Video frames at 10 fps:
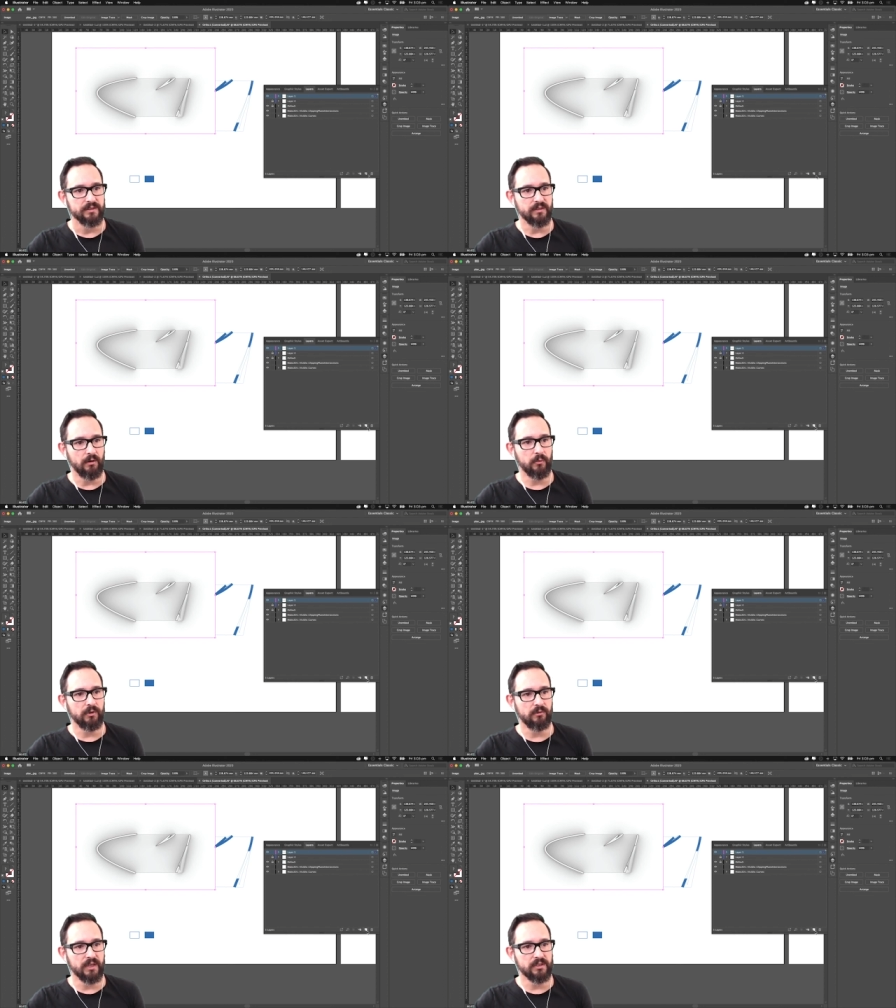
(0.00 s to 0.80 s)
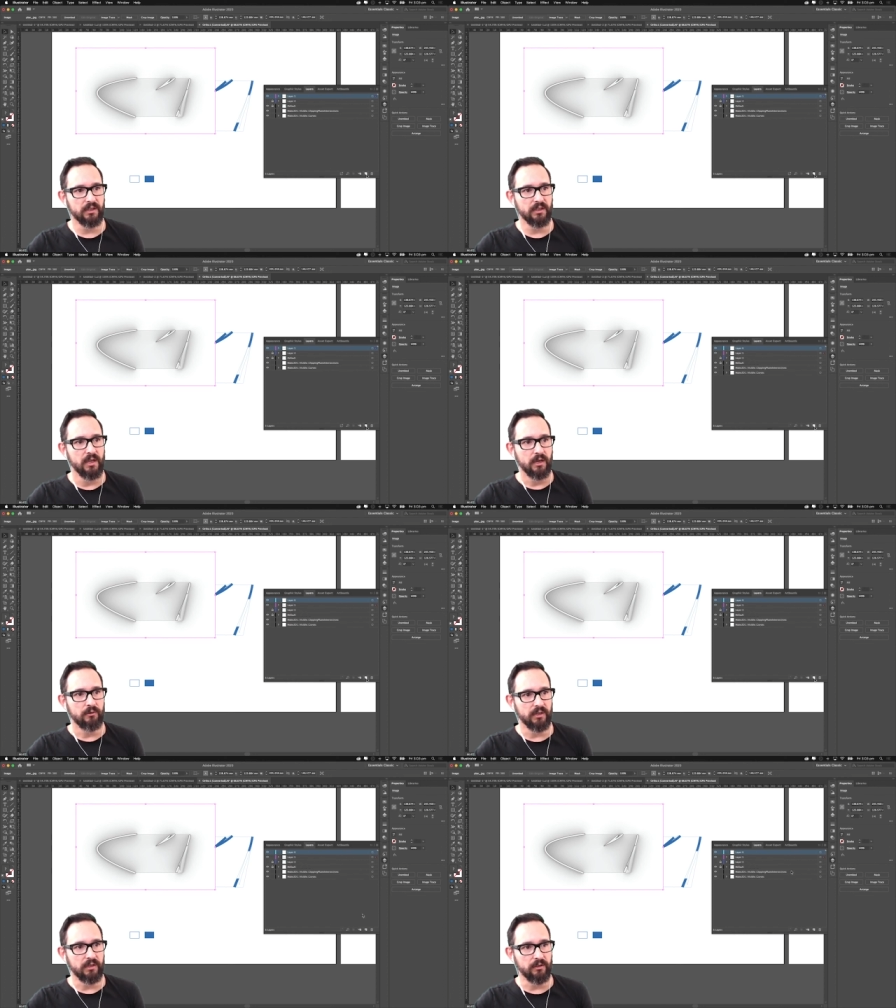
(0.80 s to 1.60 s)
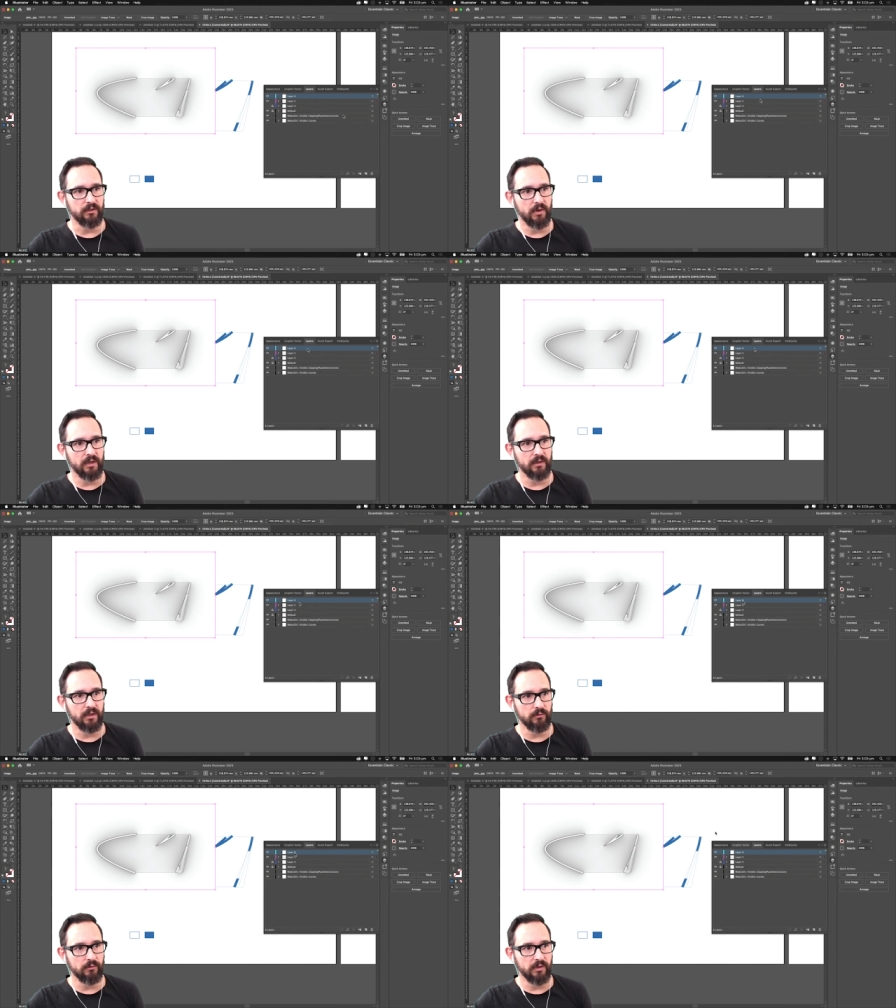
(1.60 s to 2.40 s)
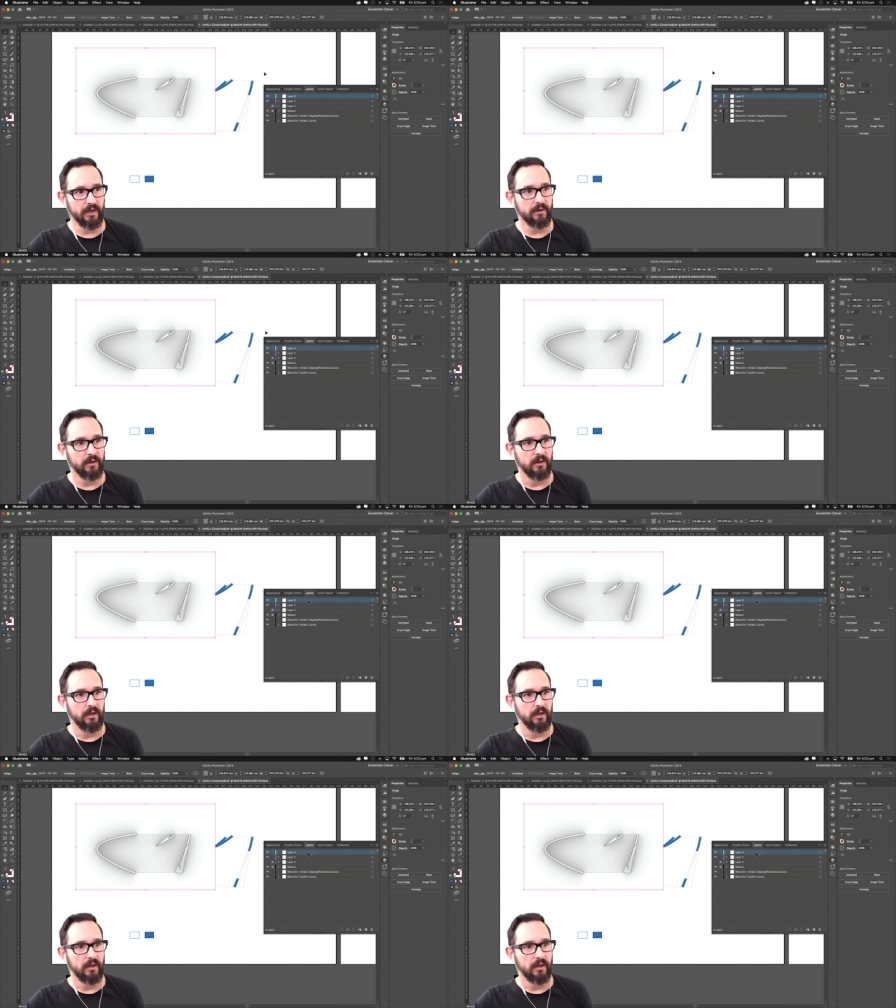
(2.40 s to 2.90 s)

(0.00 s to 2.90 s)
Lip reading: So I'm going to actually create a new one, a new layer,